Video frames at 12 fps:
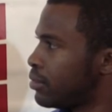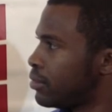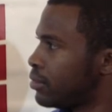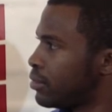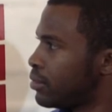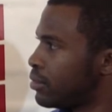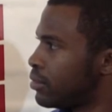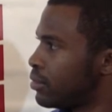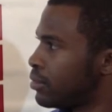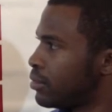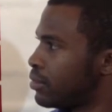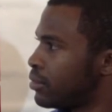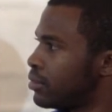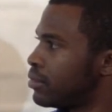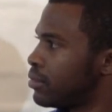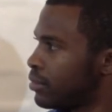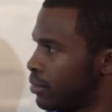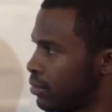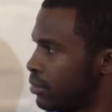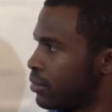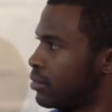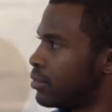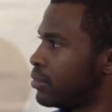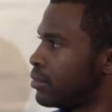
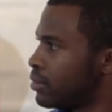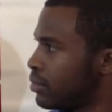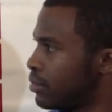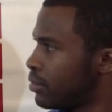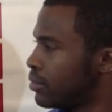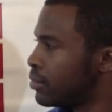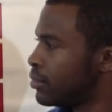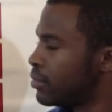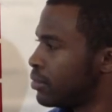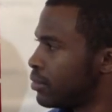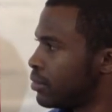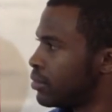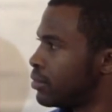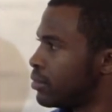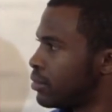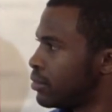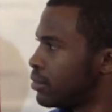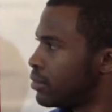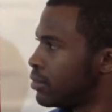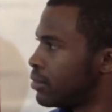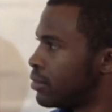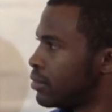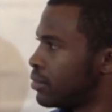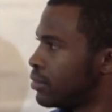(silent)